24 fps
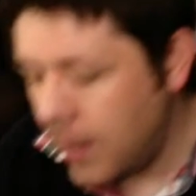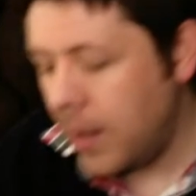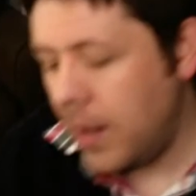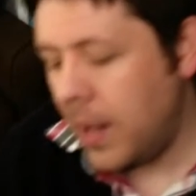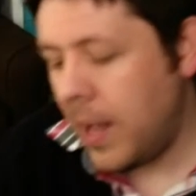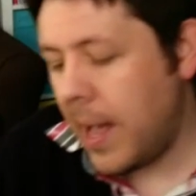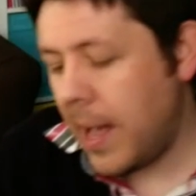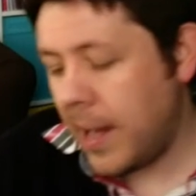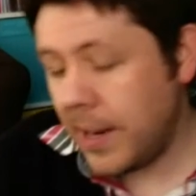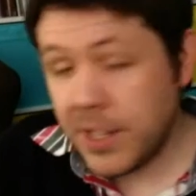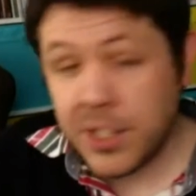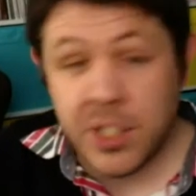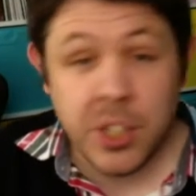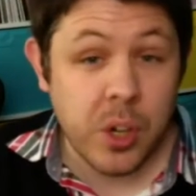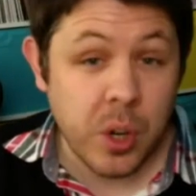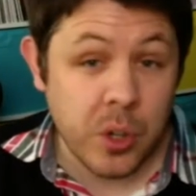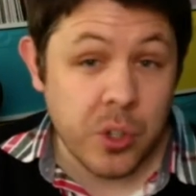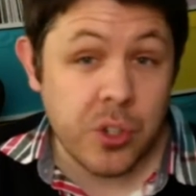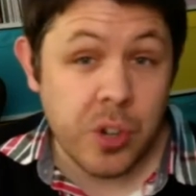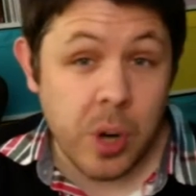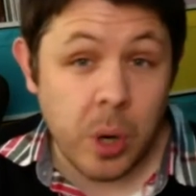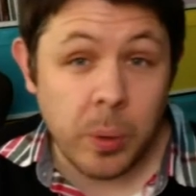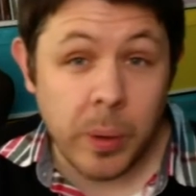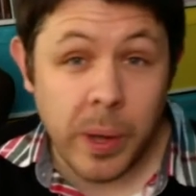And it's a
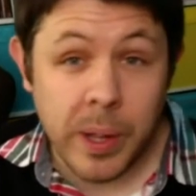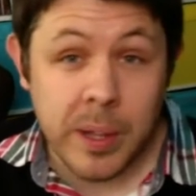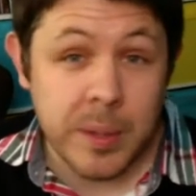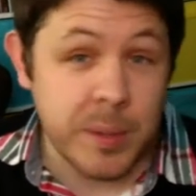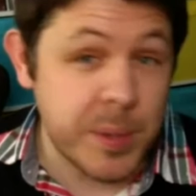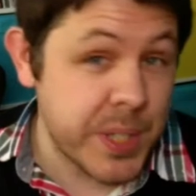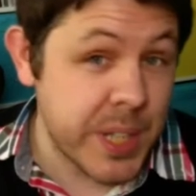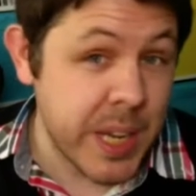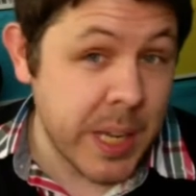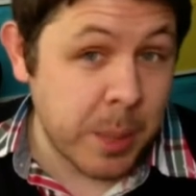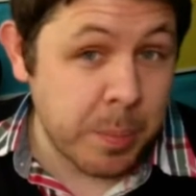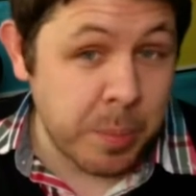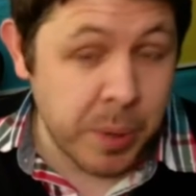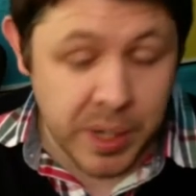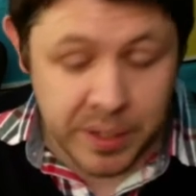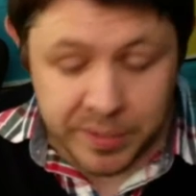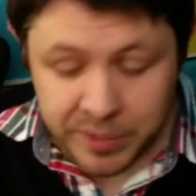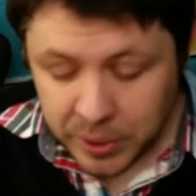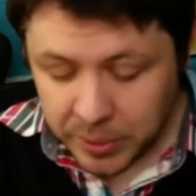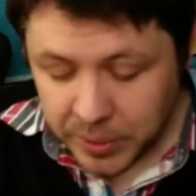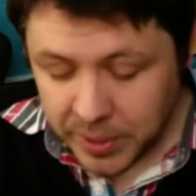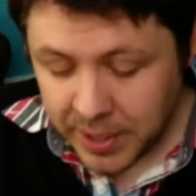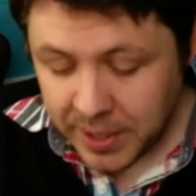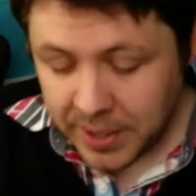controller. Sneak
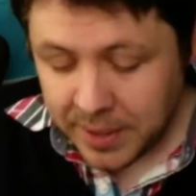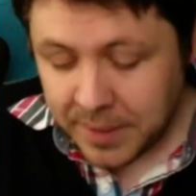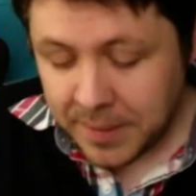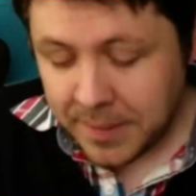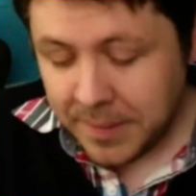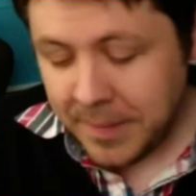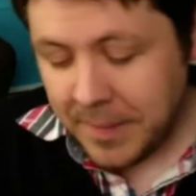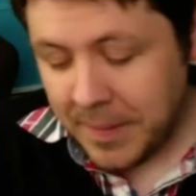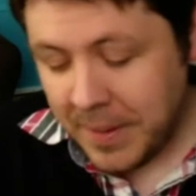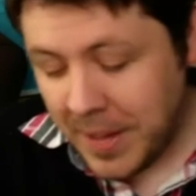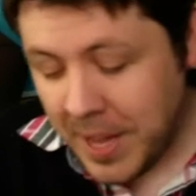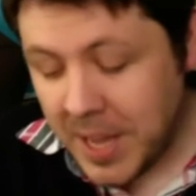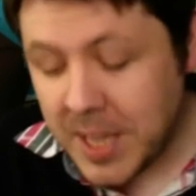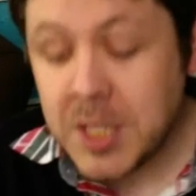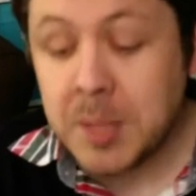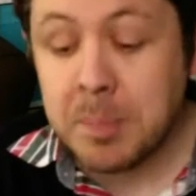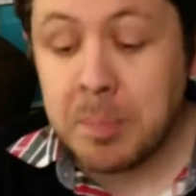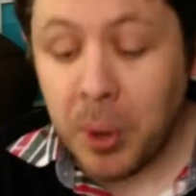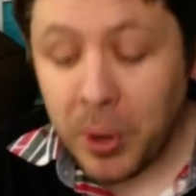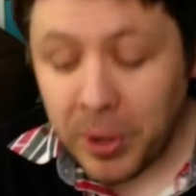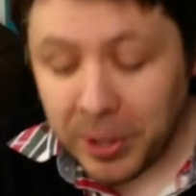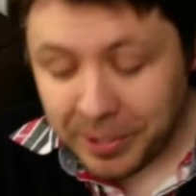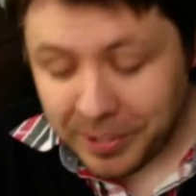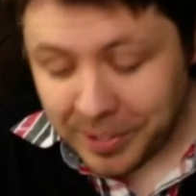preview there.
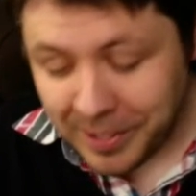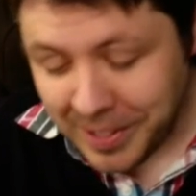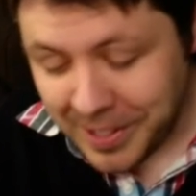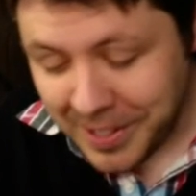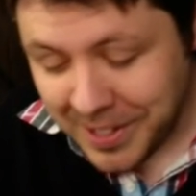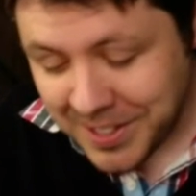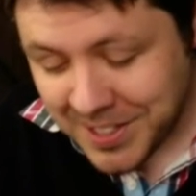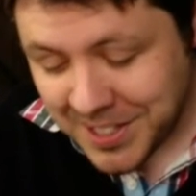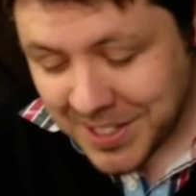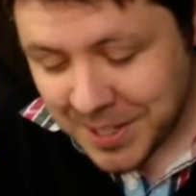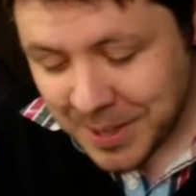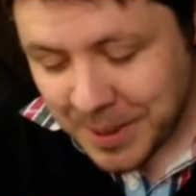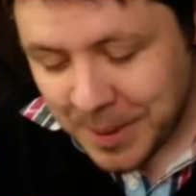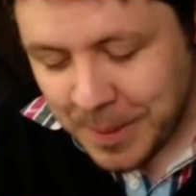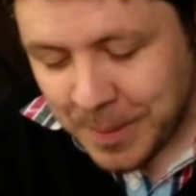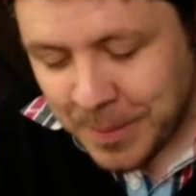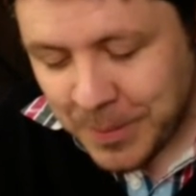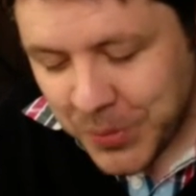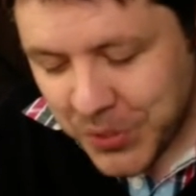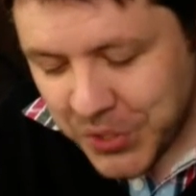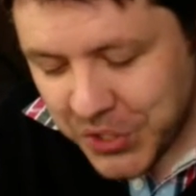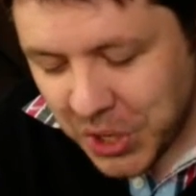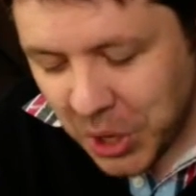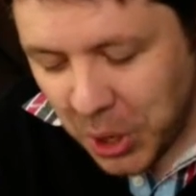Spoiler alert.
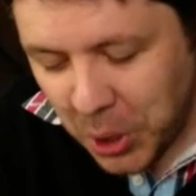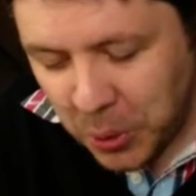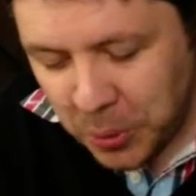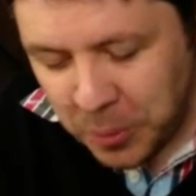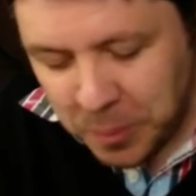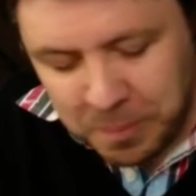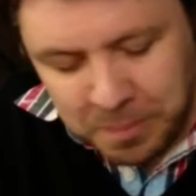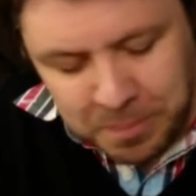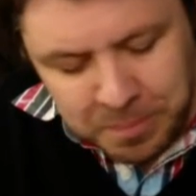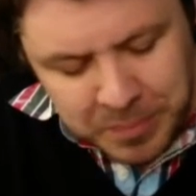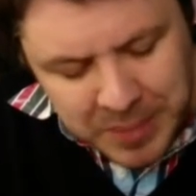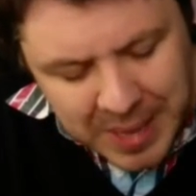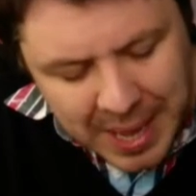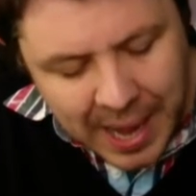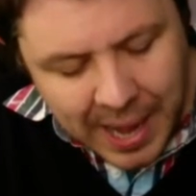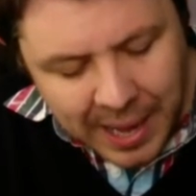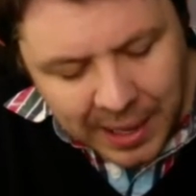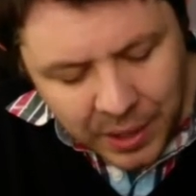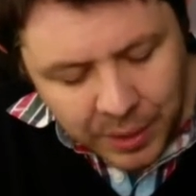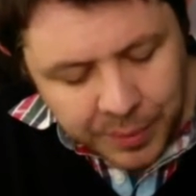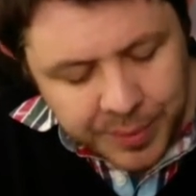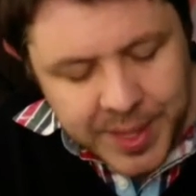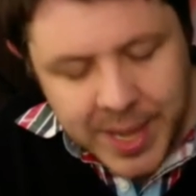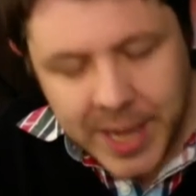So, yeah, I
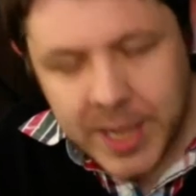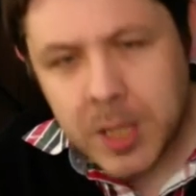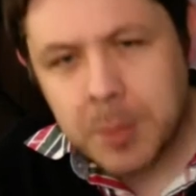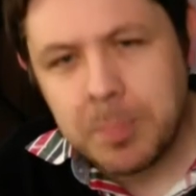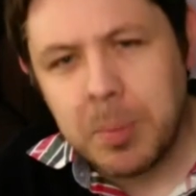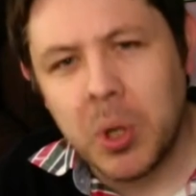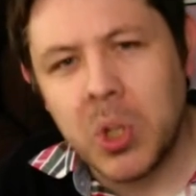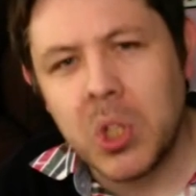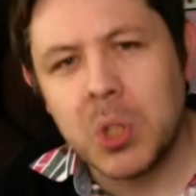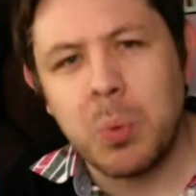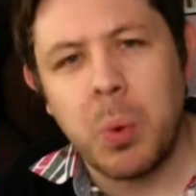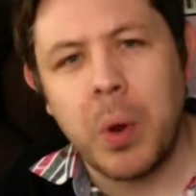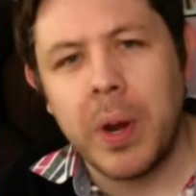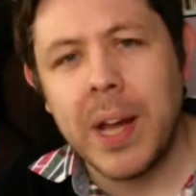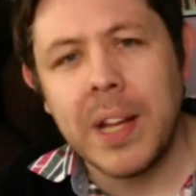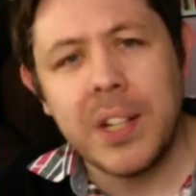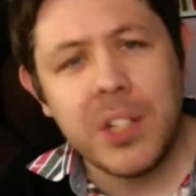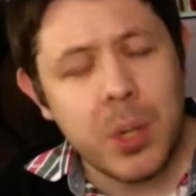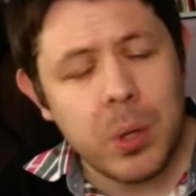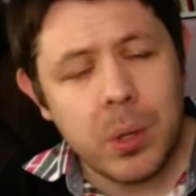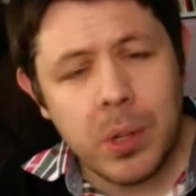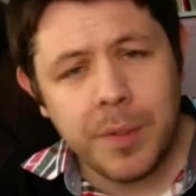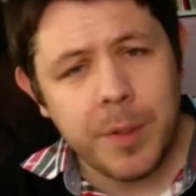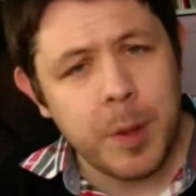love the Xbox One. I
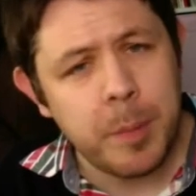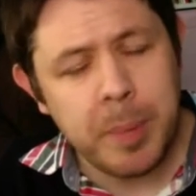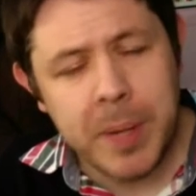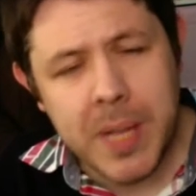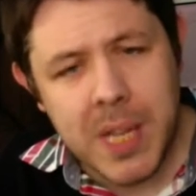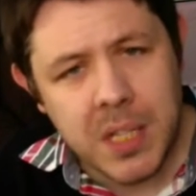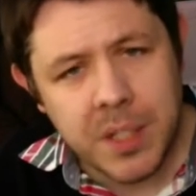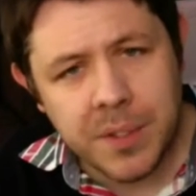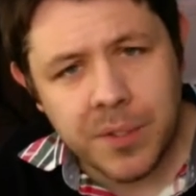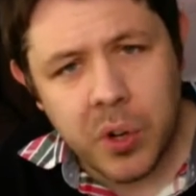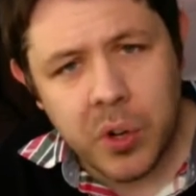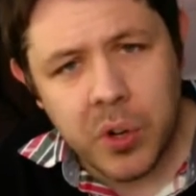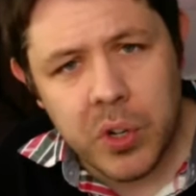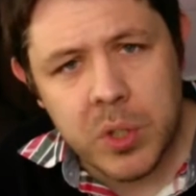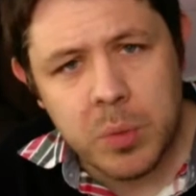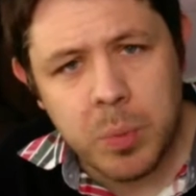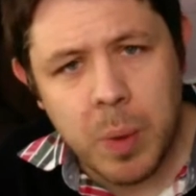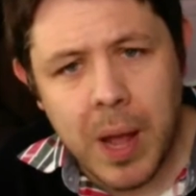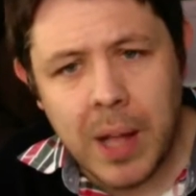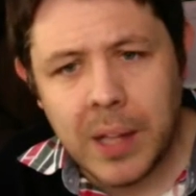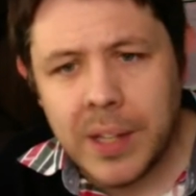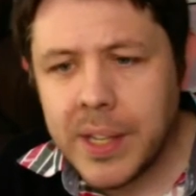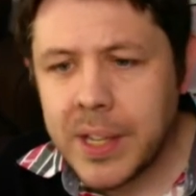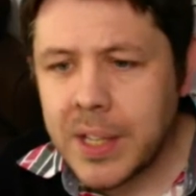do love the PS4 as
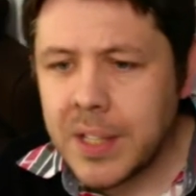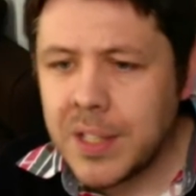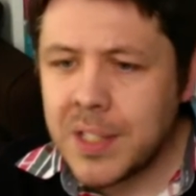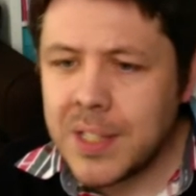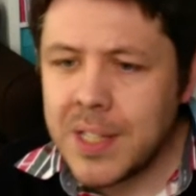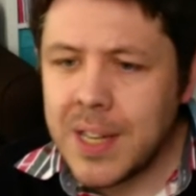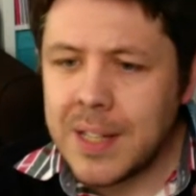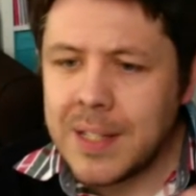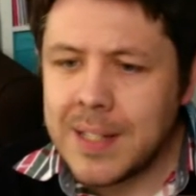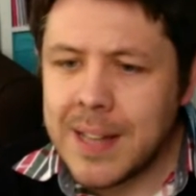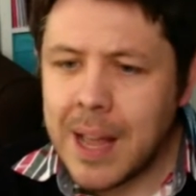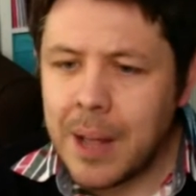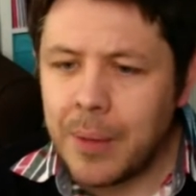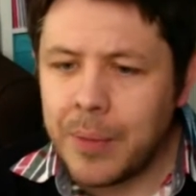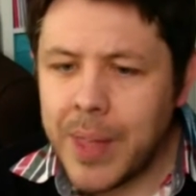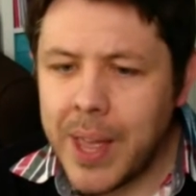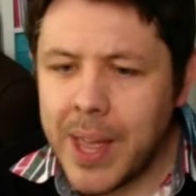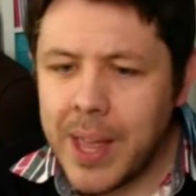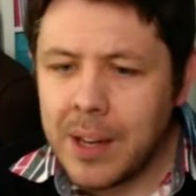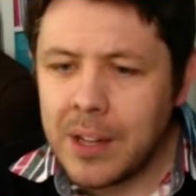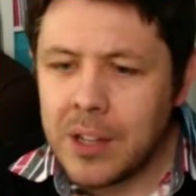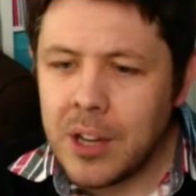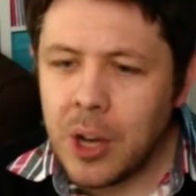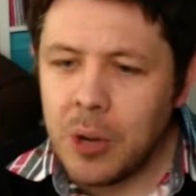well. You can see it down
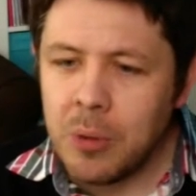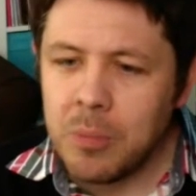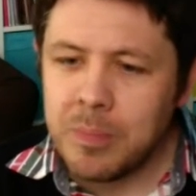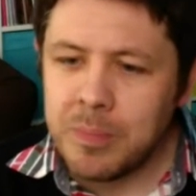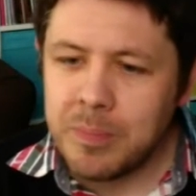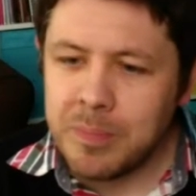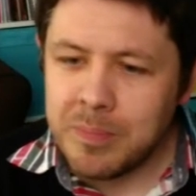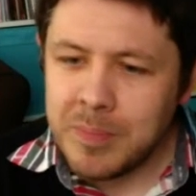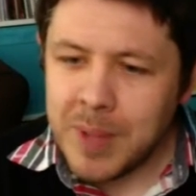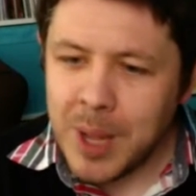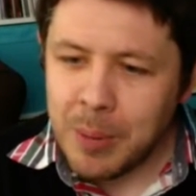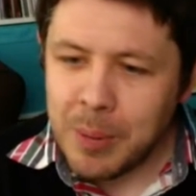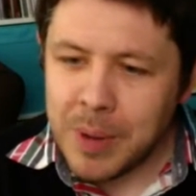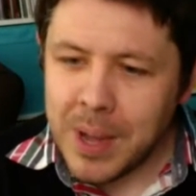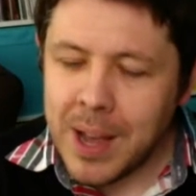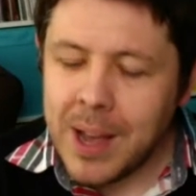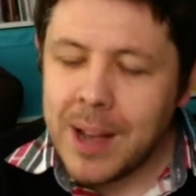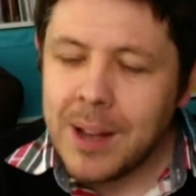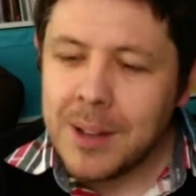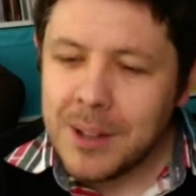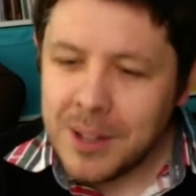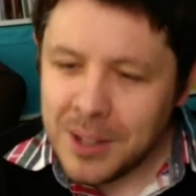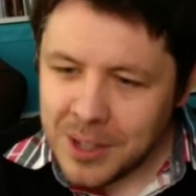there. No, there we are.